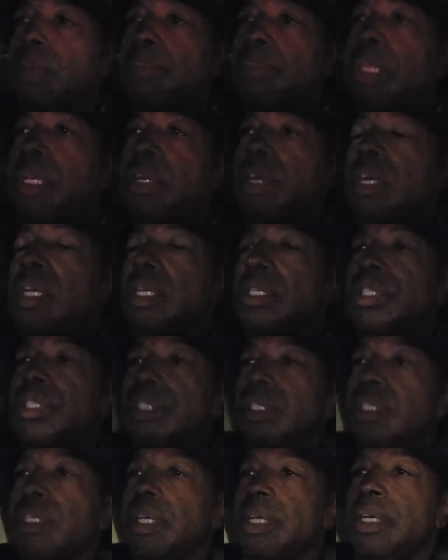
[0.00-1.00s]

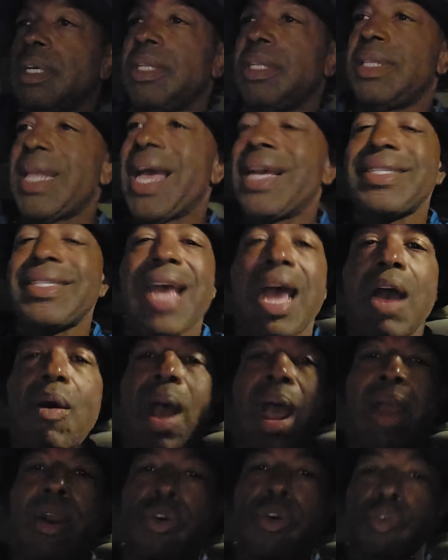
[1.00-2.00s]
Because that's how
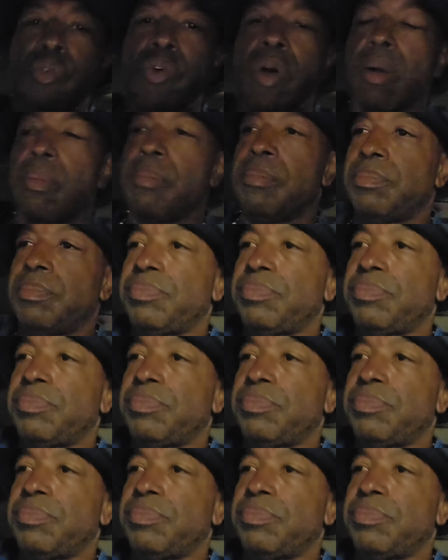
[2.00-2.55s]
I grew up.